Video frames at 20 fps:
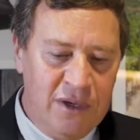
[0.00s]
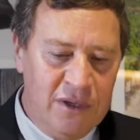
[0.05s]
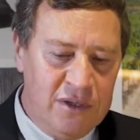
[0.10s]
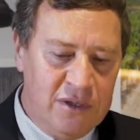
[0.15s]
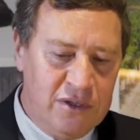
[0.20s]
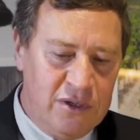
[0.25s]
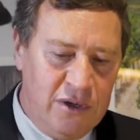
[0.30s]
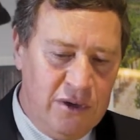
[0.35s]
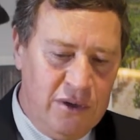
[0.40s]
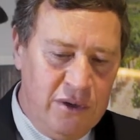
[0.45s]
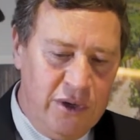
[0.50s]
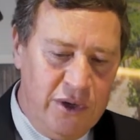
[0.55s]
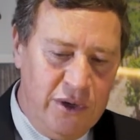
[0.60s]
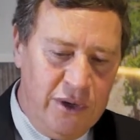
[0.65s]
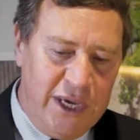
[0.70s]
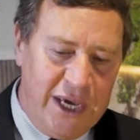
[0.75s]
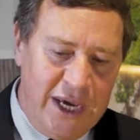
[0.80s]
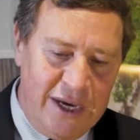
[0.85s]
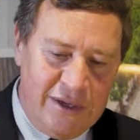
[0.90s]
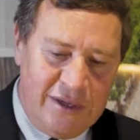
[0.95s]
So you
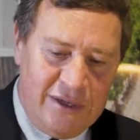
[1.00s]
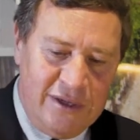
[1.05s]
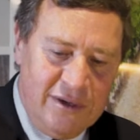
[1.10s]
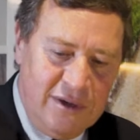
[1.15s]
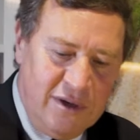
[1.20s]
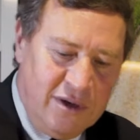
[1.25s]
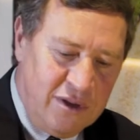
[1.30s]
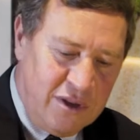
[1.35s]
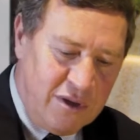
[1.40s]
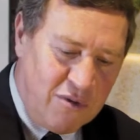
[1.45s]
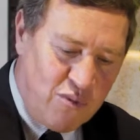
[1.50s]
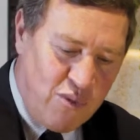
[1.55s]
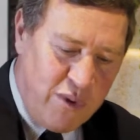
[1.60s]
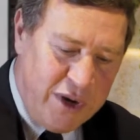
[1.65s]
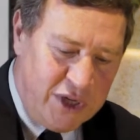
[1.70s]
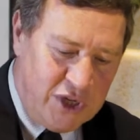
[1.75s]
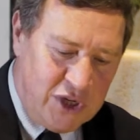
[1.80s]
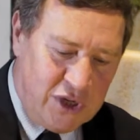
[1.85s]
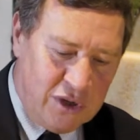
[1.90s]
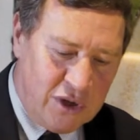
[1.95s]
get the
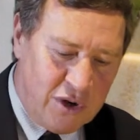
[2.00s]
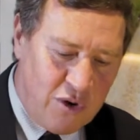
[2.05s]
rich